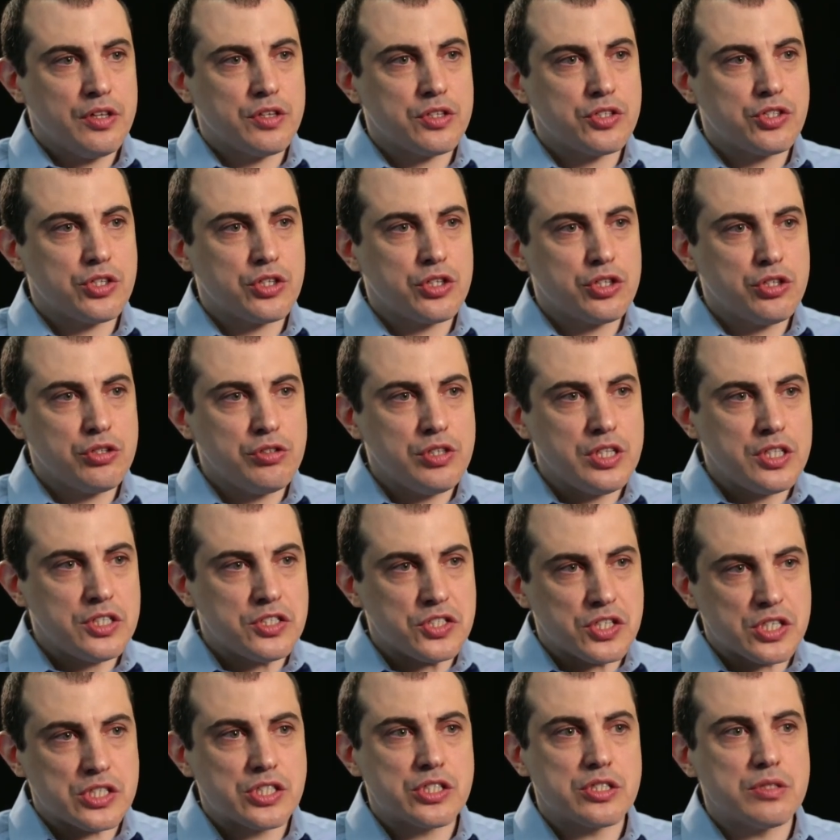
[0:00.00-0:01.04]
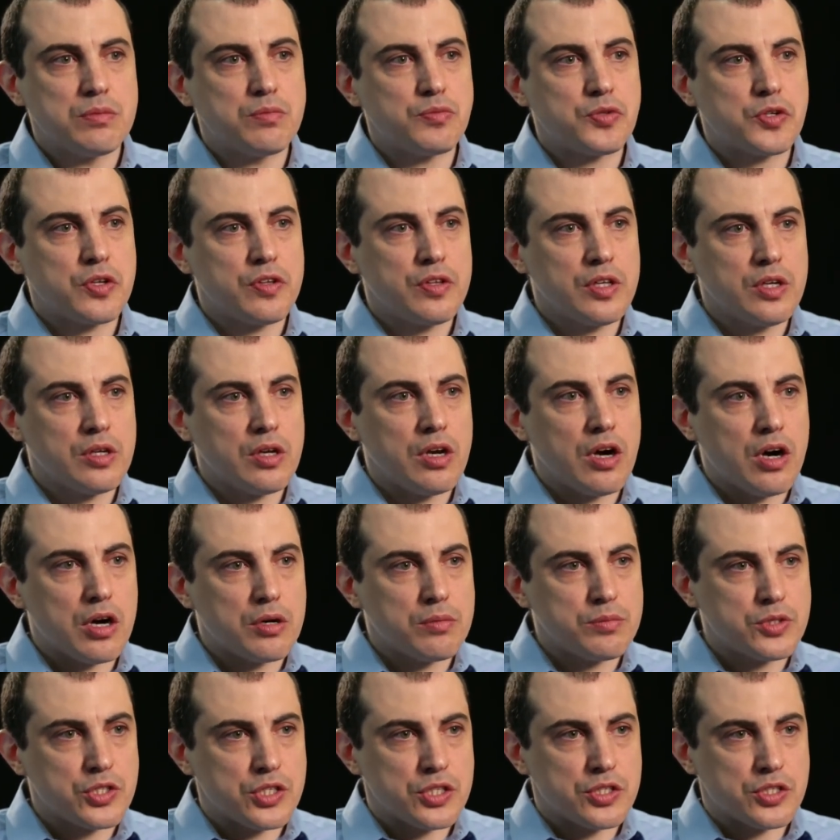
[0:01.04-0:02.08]
the security systems, the
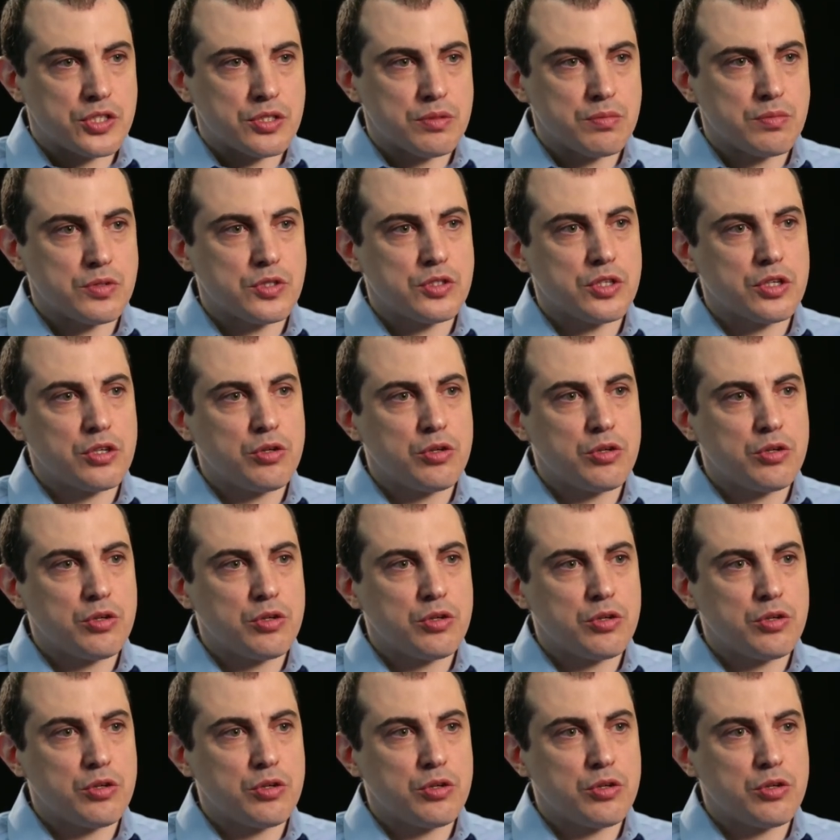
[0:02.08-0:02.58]
alarm systems,